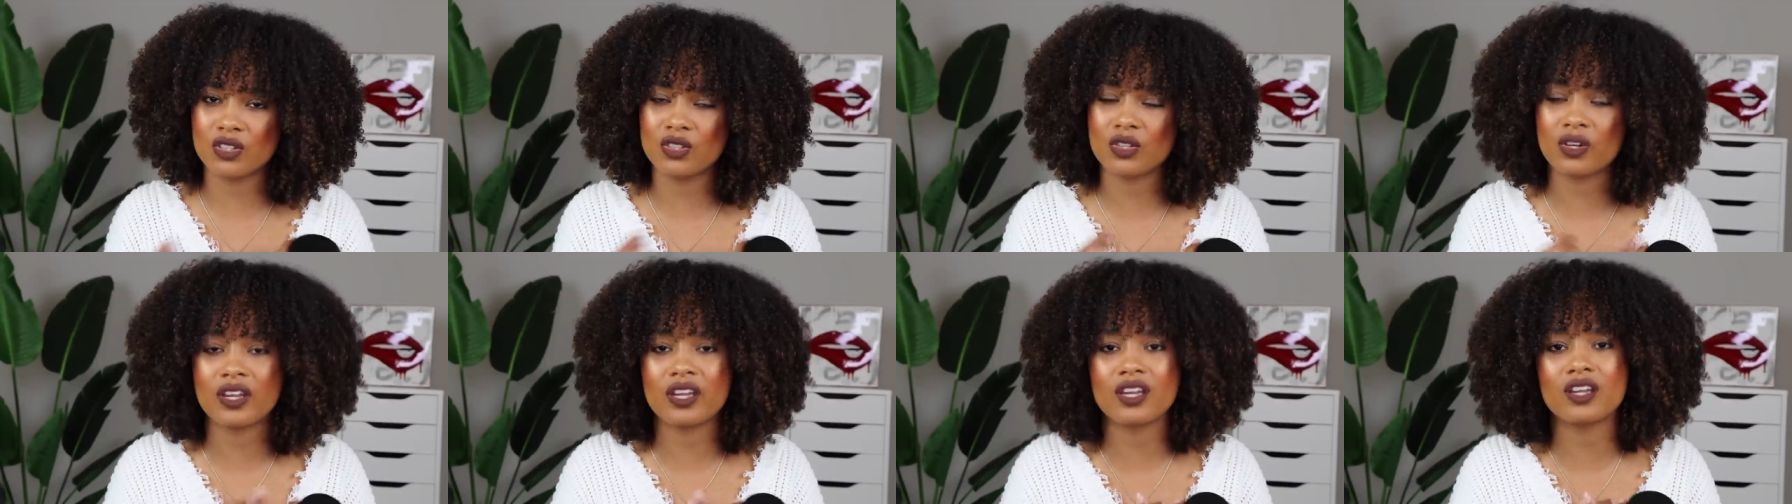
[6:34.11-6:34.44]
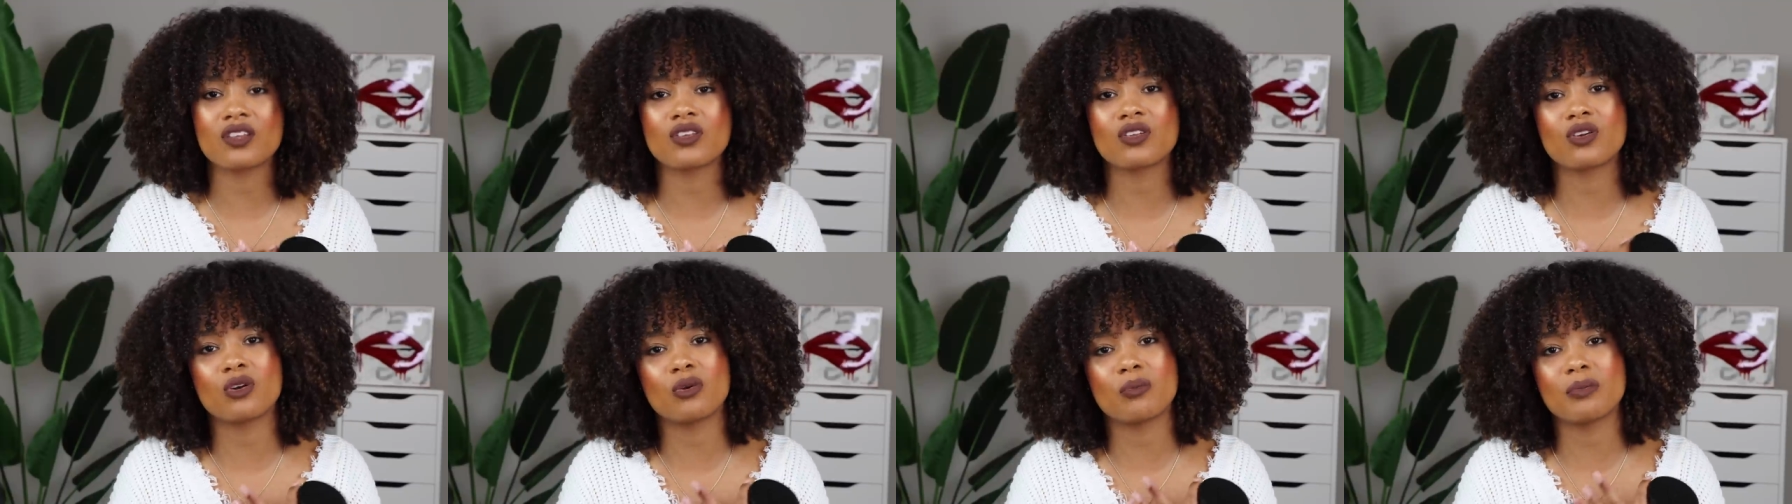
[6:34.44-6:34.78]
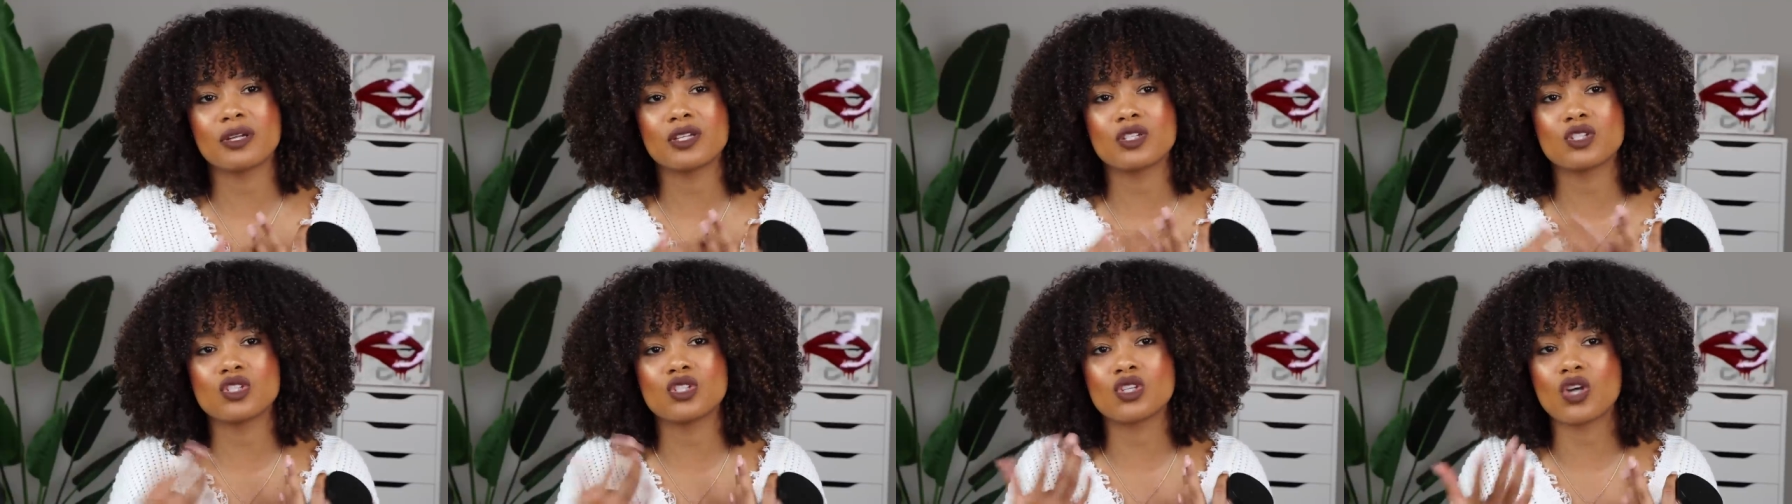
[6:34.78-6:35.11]
looking a little
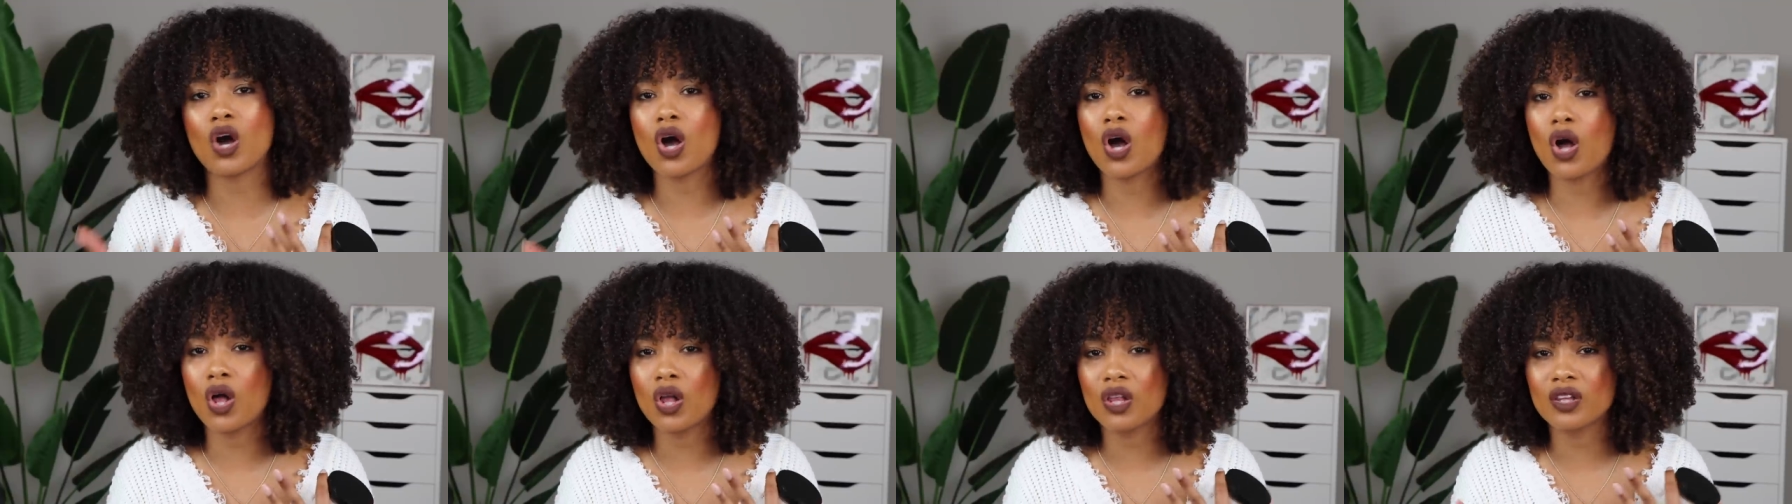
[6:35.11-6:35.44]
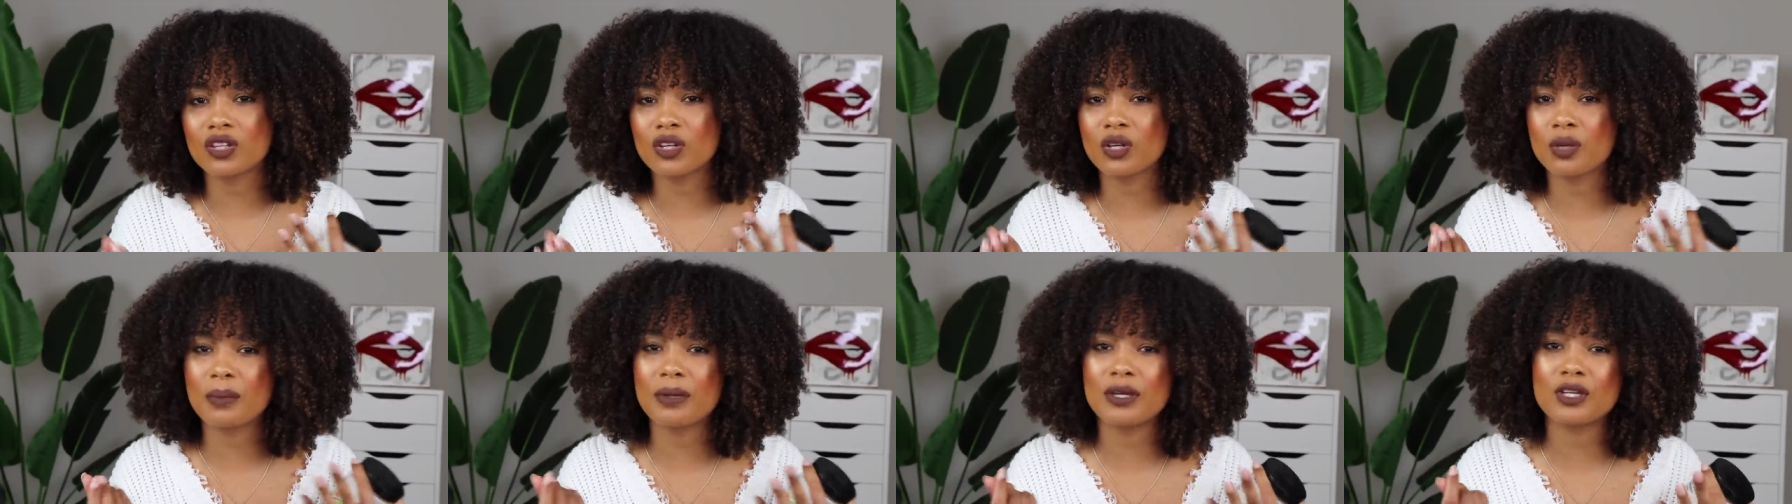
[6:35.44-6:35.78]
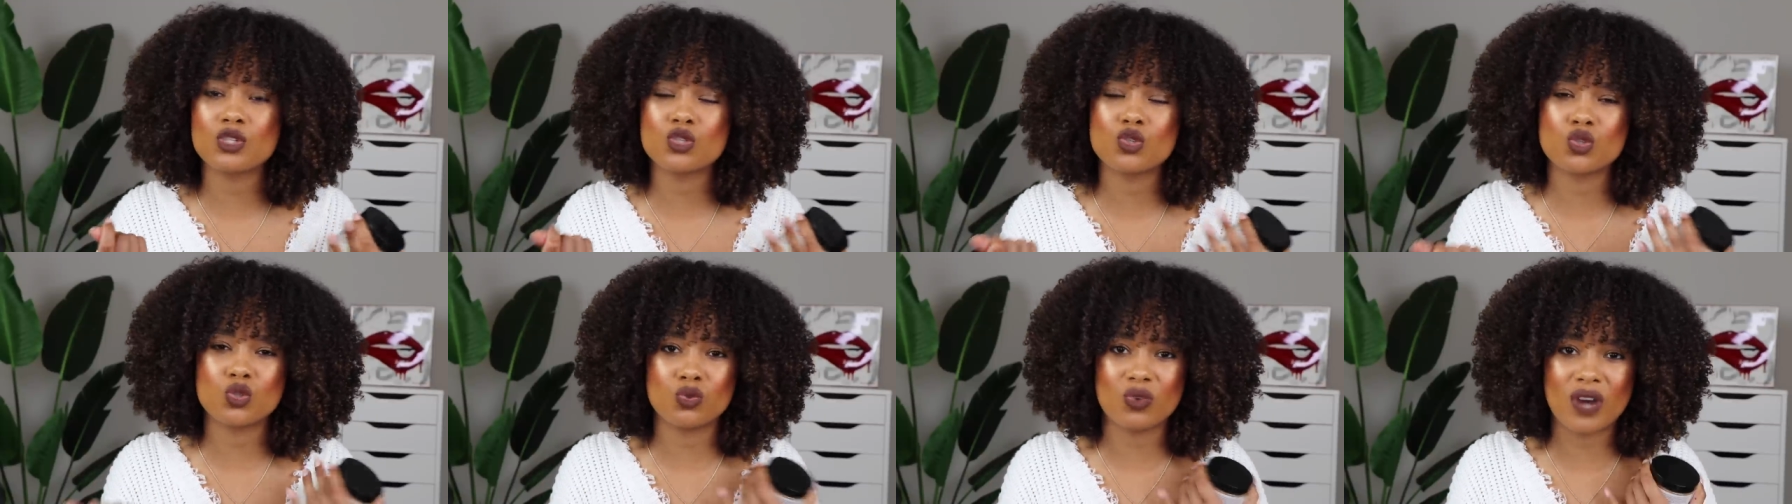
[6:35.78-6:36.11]
bit dull, a little
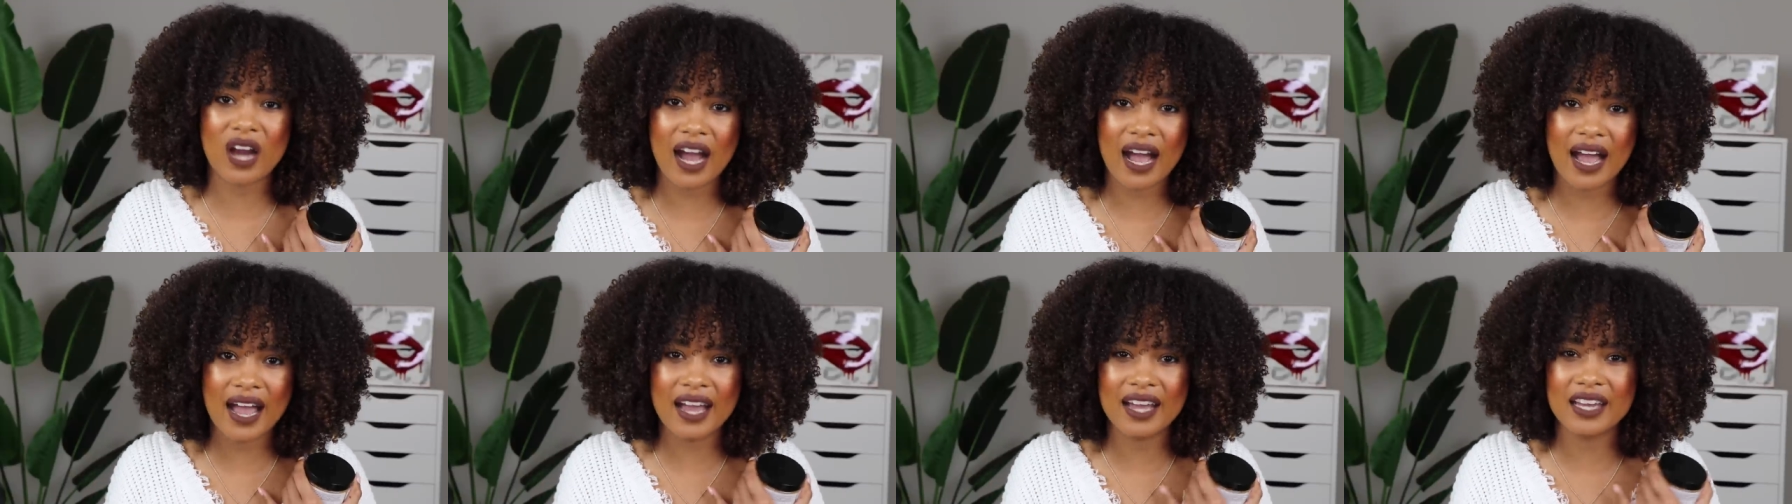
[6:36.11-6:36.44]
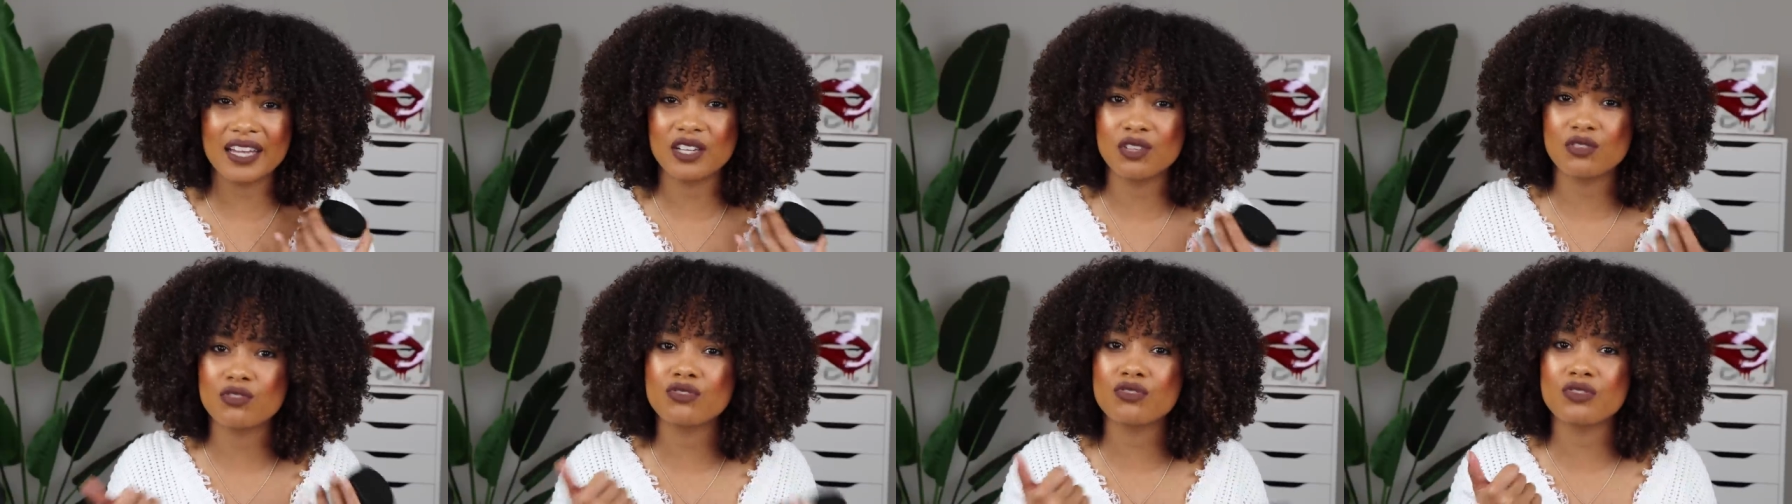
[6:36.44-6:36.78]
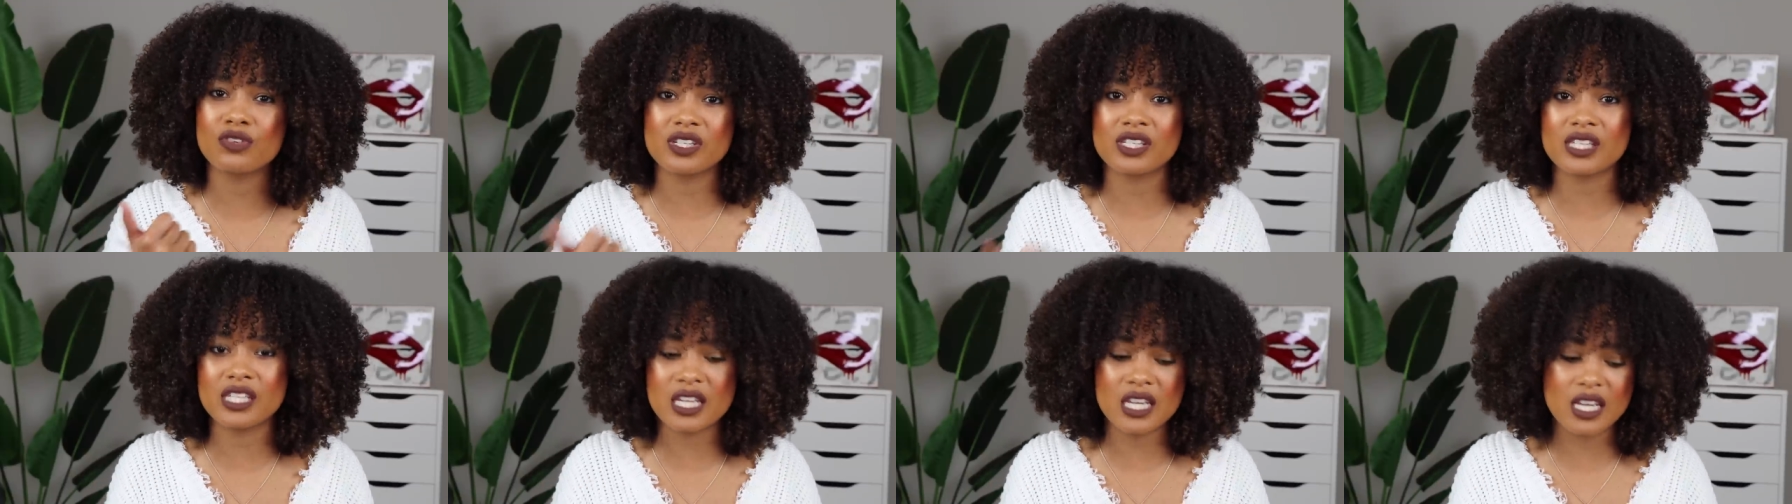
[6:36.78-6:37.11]
bit dry and
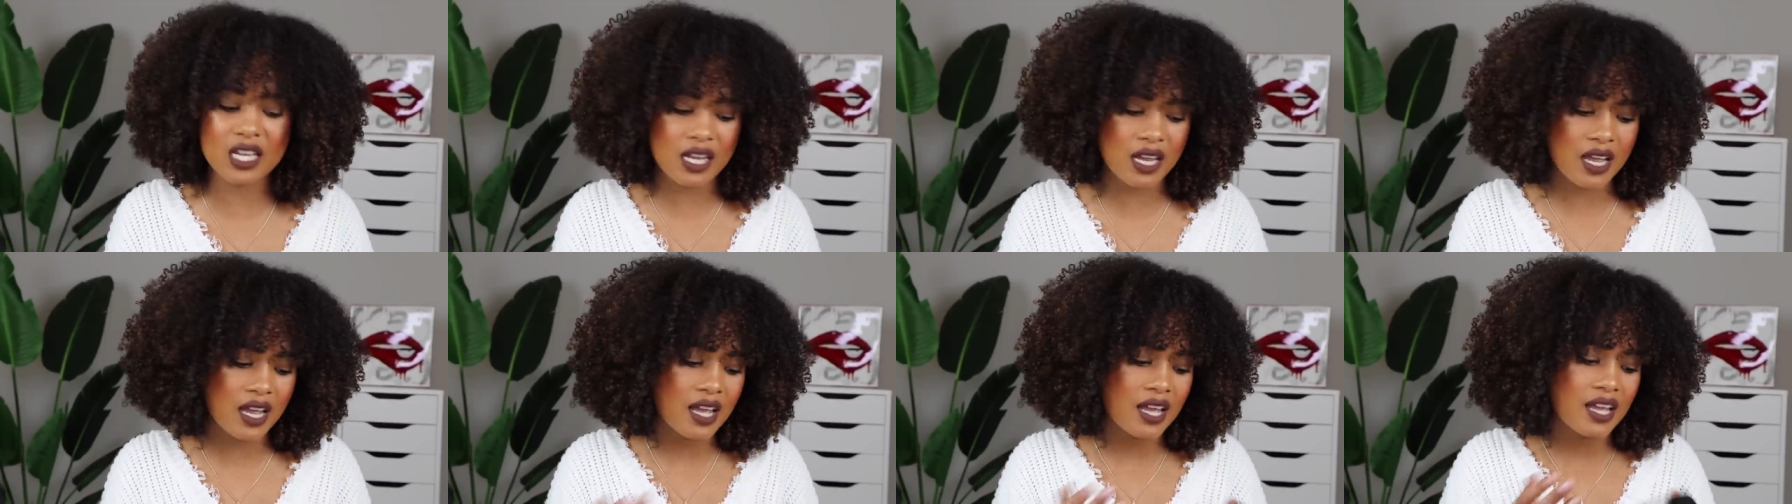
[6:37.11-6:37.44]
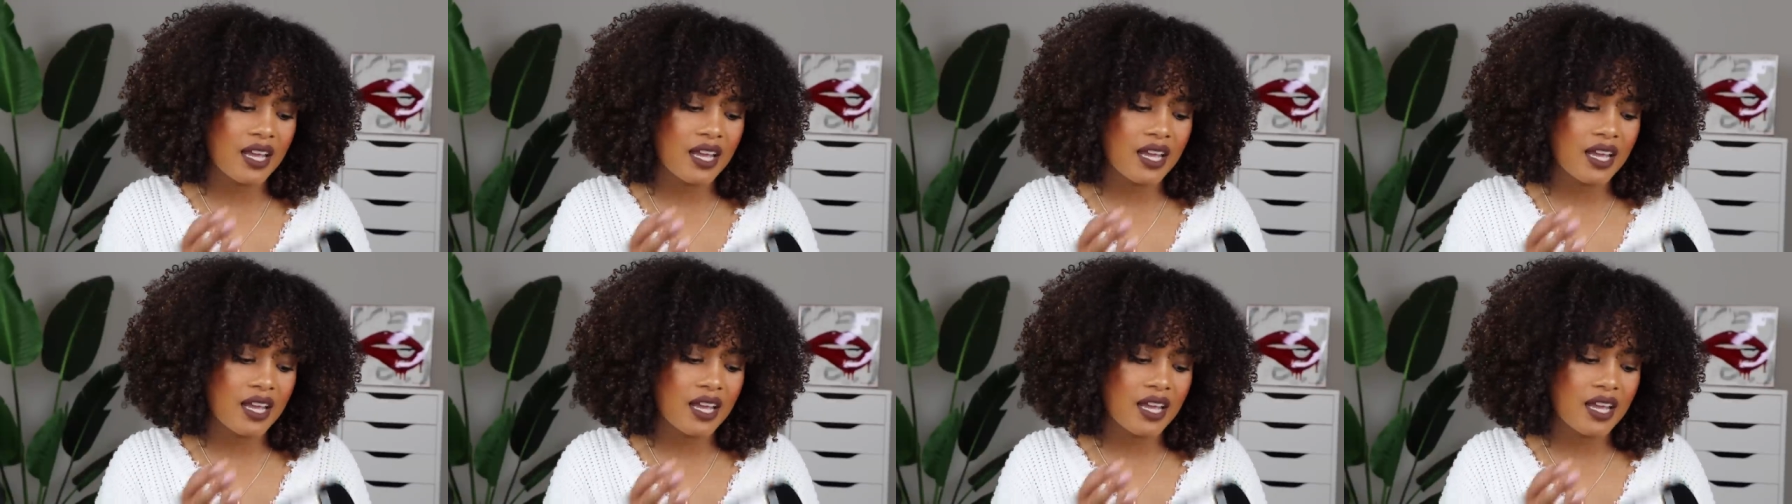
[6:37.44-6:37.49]
frizzy,